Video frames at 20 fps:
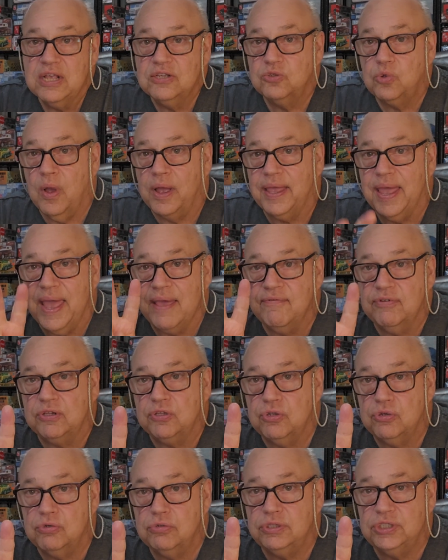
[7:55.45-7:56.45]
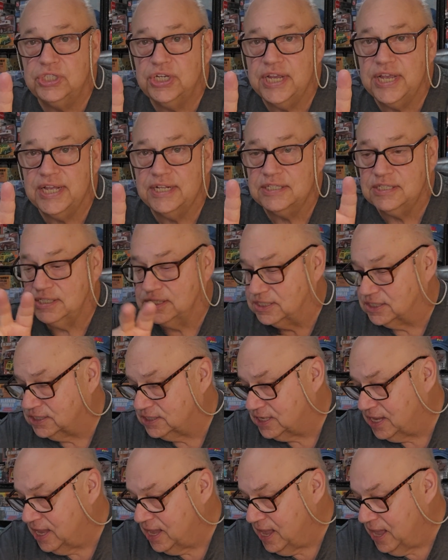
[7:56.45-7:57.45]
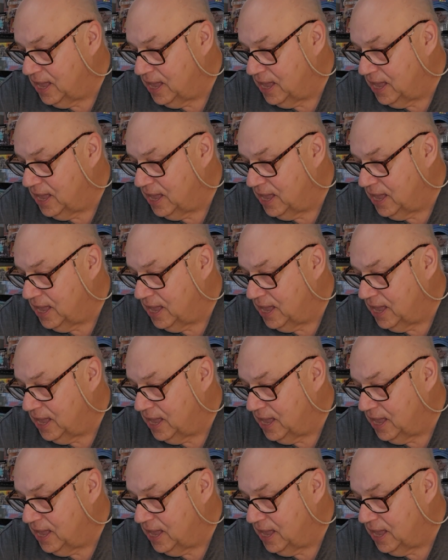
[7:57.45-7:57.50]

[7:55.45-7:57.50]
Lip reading: So I gave it 2 chances,